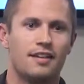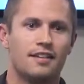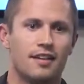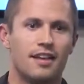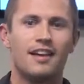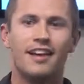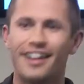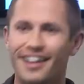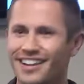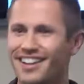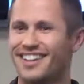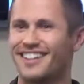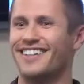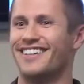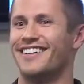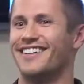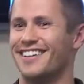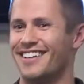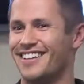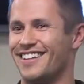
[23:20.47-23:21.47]

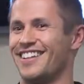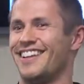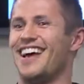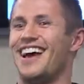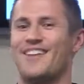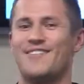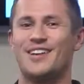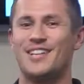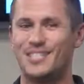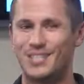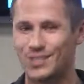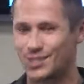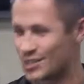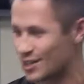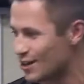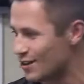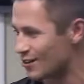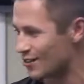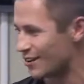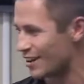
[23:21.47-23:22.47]
I mean, it's a
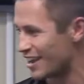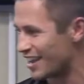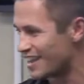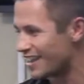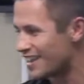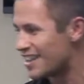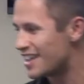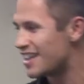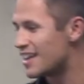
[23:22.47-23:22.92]
joke, right?